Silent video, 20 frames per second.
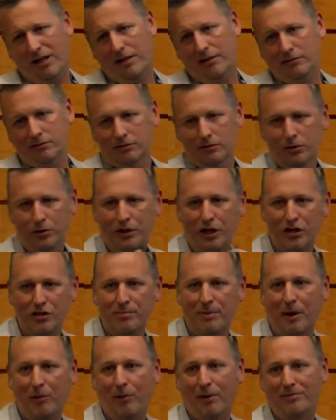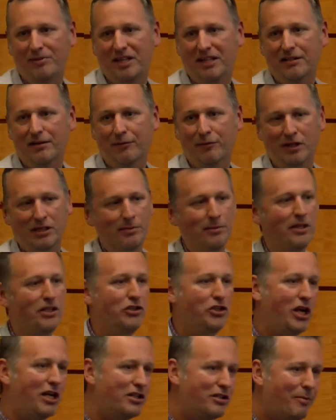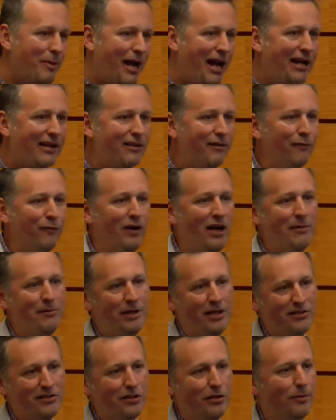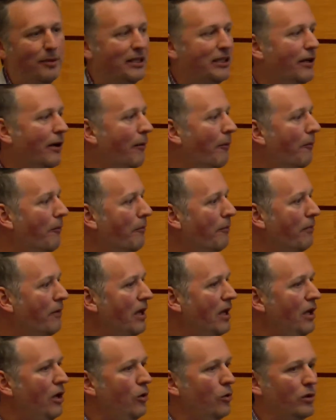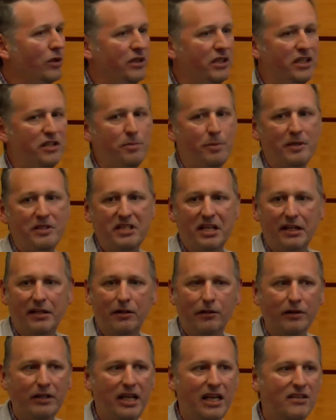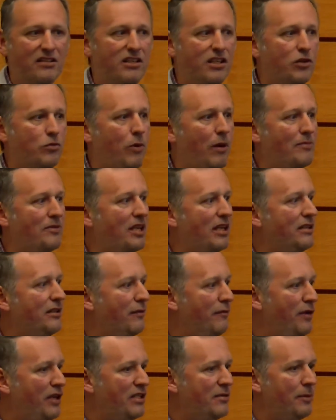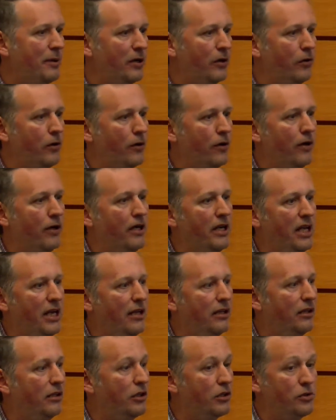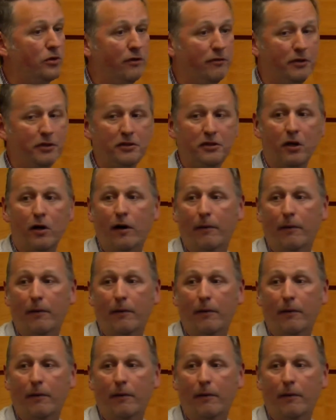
Who cares about website defacement? You change it back in 5 minutes, no big deal. Well, in this particular case, this website defacement occurred in the country of Qatar.